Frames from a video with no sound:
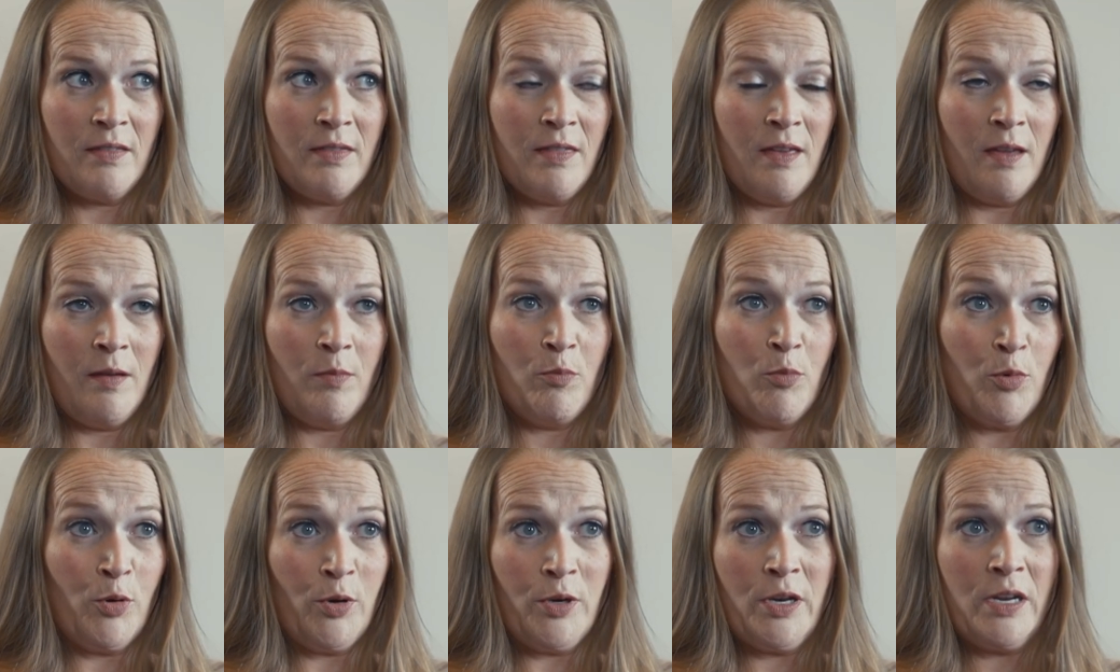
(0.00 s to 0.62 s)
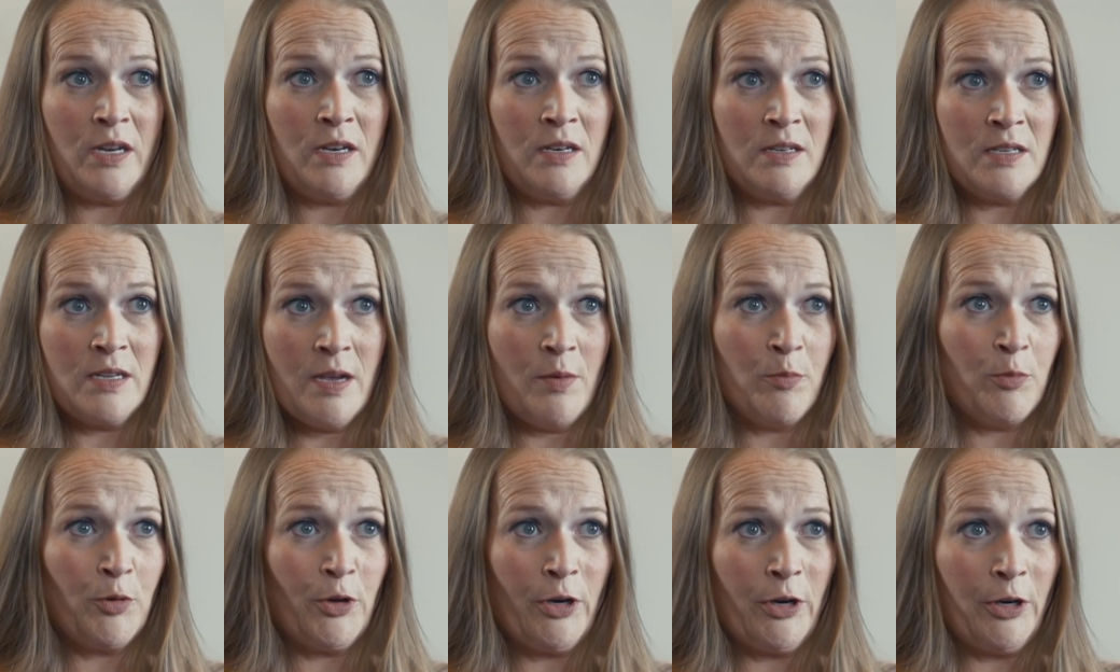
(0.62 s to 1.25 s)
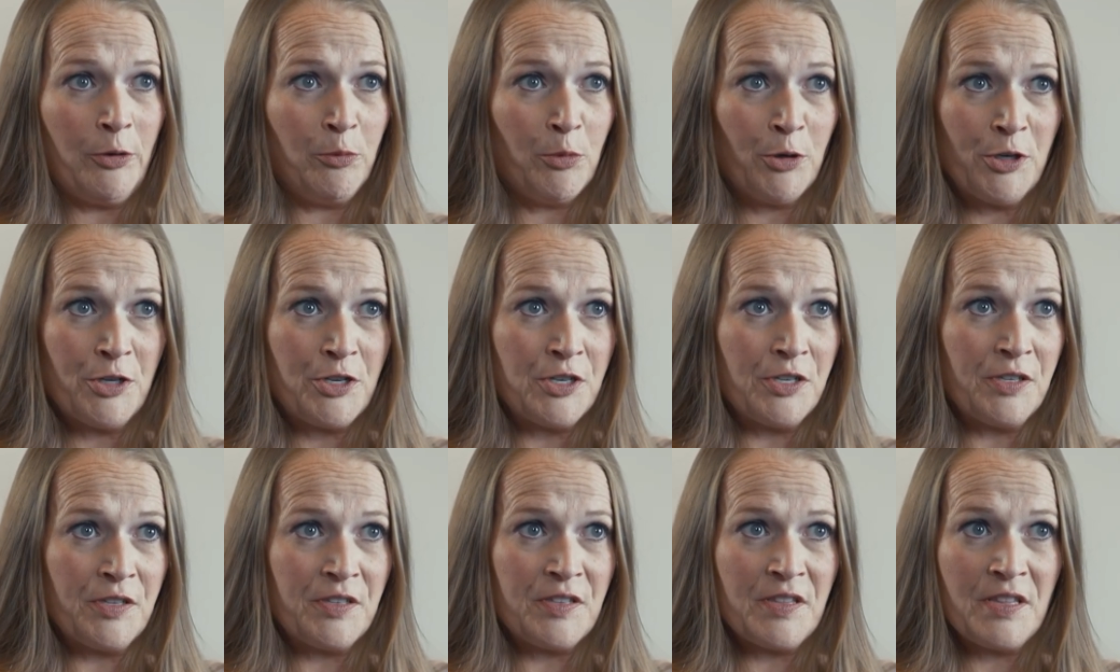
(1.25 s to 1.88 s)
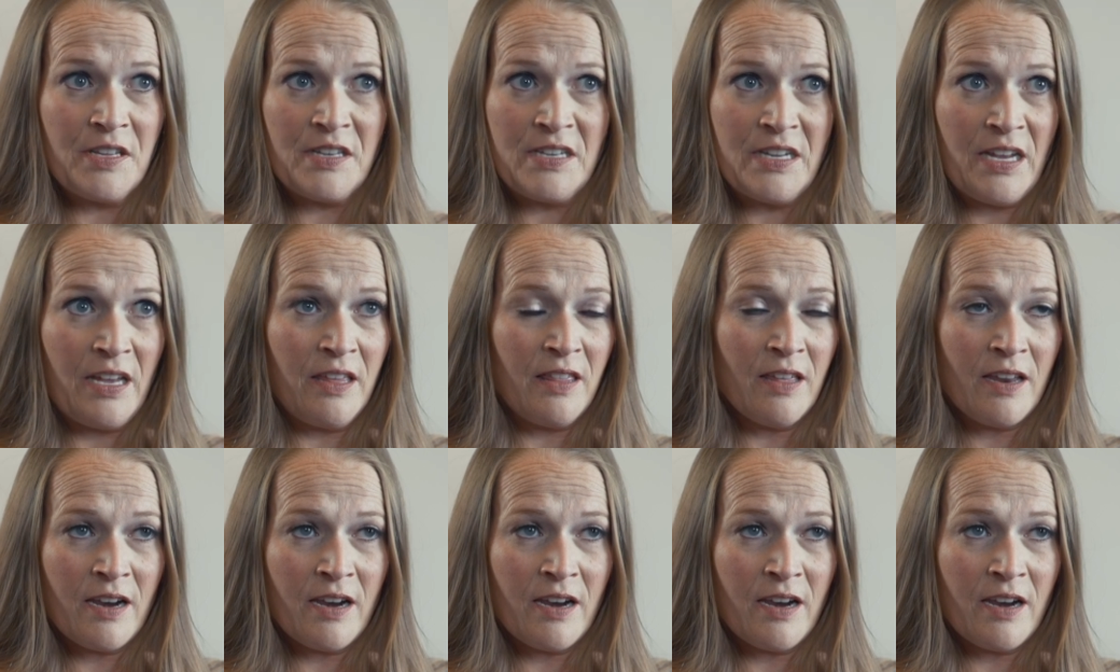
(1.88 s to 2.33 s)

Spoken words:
they put in temporary bridges the day